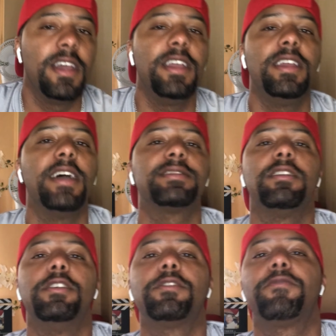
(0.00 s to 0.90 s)
He has an
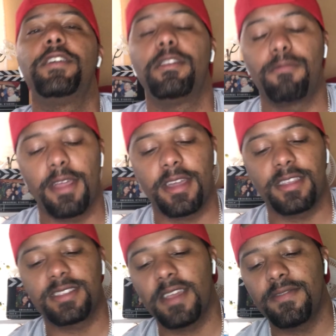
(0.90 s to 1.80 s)
undefeated record
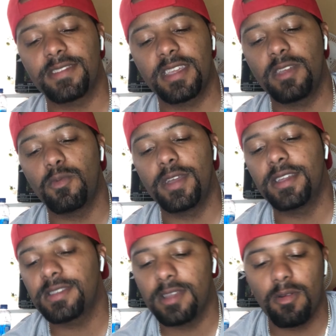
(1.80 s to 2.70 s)
of 17
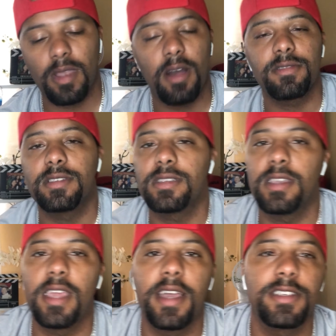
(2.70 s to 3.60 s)
wins, no losses,
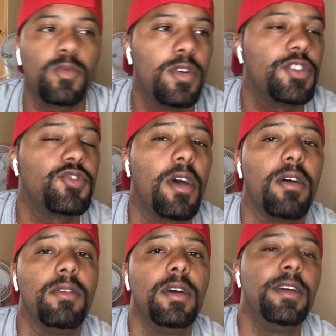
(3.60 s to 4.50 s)
and he has one
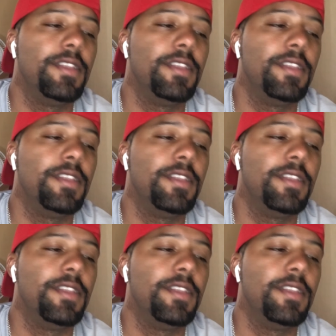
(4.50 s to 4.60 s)
drop.